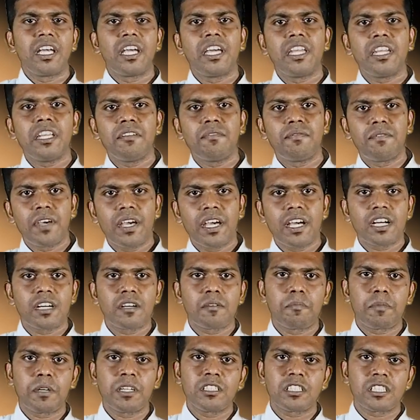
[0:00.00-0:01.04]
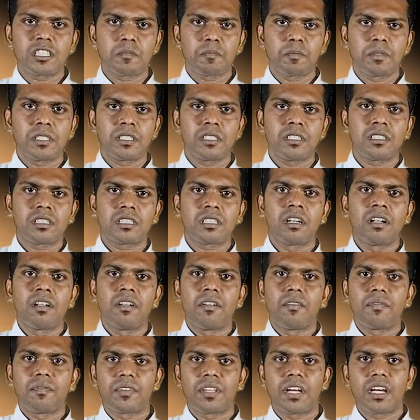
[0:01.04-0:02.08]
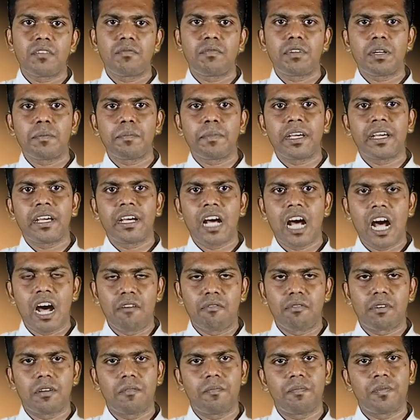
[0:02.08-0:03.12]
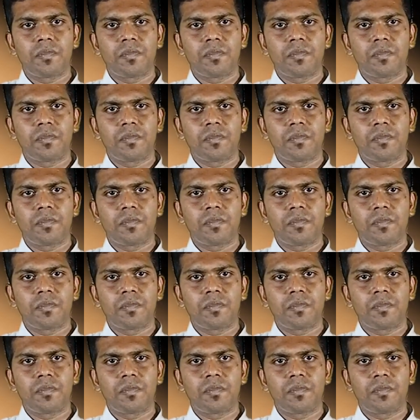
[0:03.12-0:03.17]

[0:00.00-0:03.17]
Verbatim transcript: any vague principles that we may have.